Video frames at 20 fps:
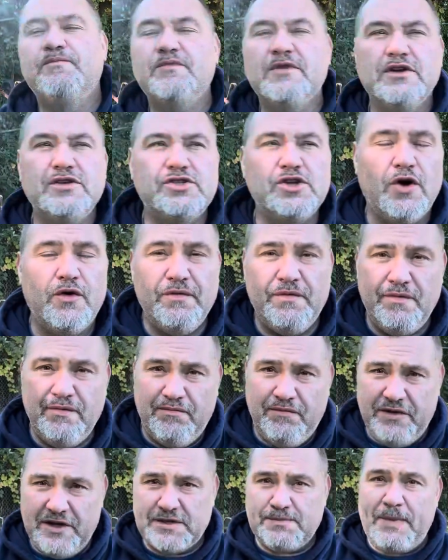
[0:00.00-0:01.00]
So
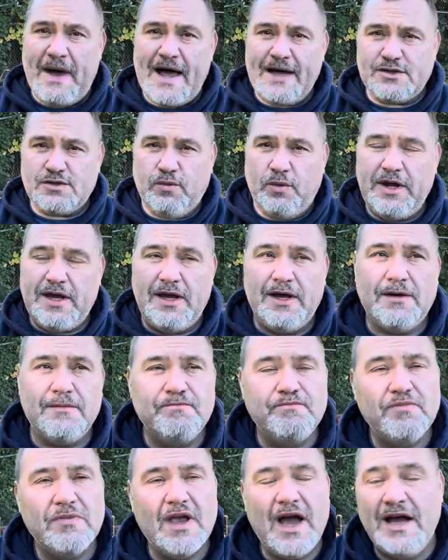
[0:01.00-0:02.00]
this past week,
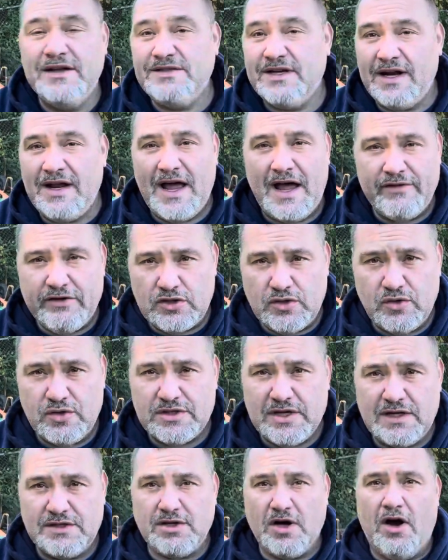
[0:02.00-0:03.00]
I didn't have a
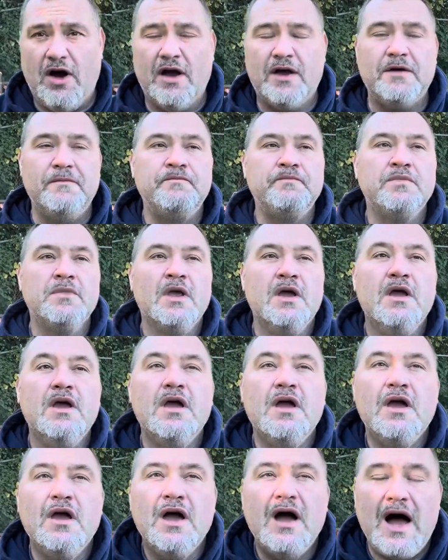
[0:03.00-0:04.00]
Tuesday talk.
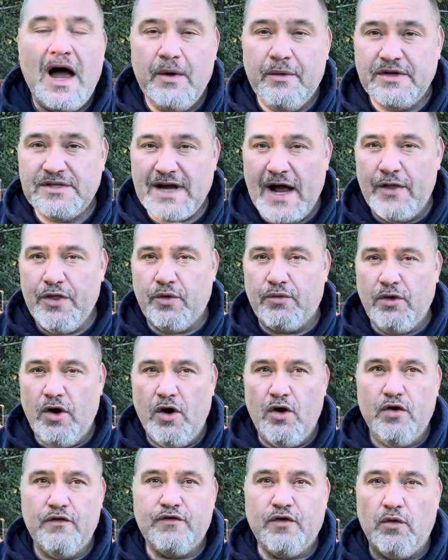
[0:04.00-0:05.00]
I was on the
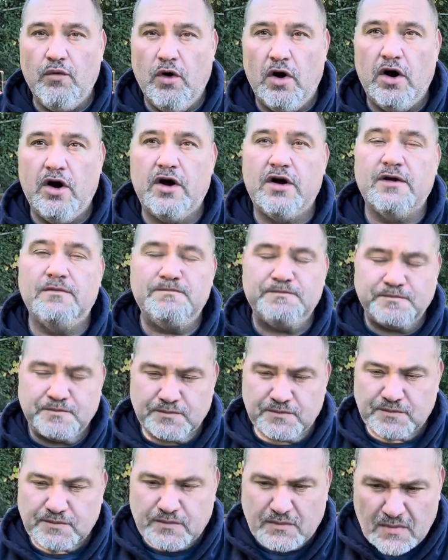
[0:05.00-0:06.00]
road for work,
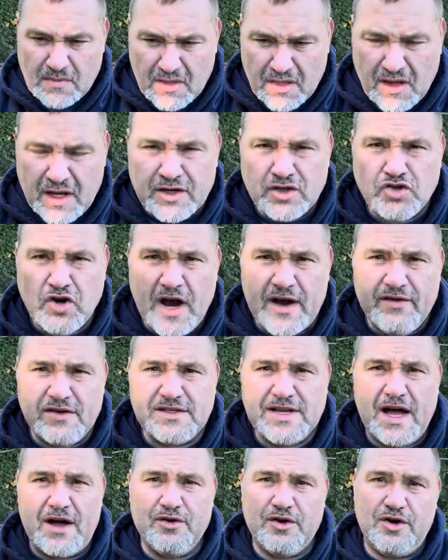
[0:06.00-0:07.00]
traveled
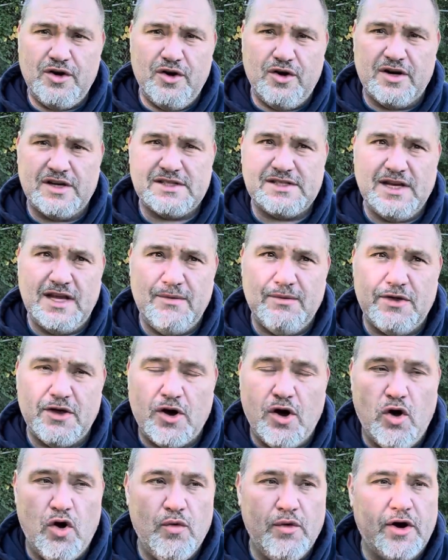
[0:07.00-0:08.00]
down to New York City with a
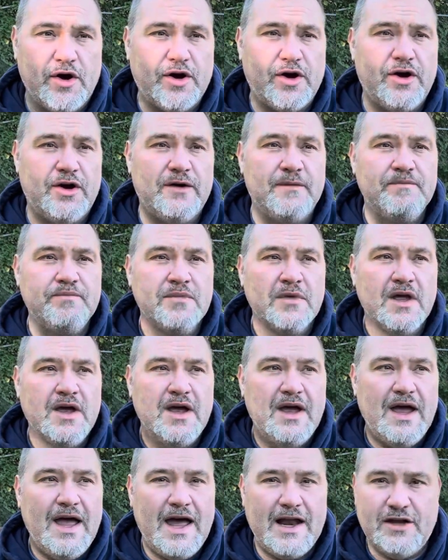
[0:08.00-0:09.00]
coworker,
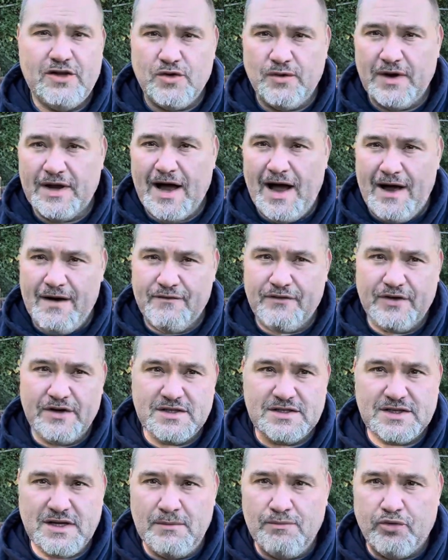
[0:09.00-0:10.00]
had to do a
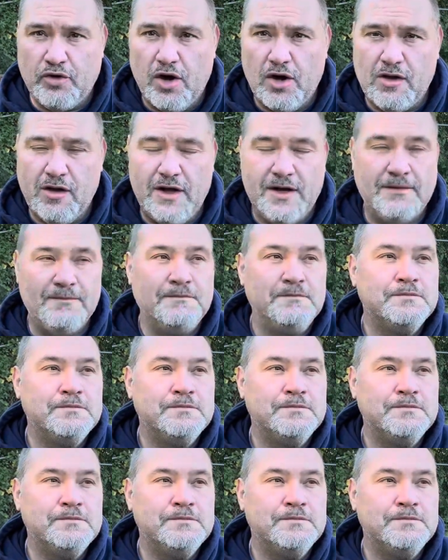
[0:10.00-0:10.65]
conference in Brooklyn.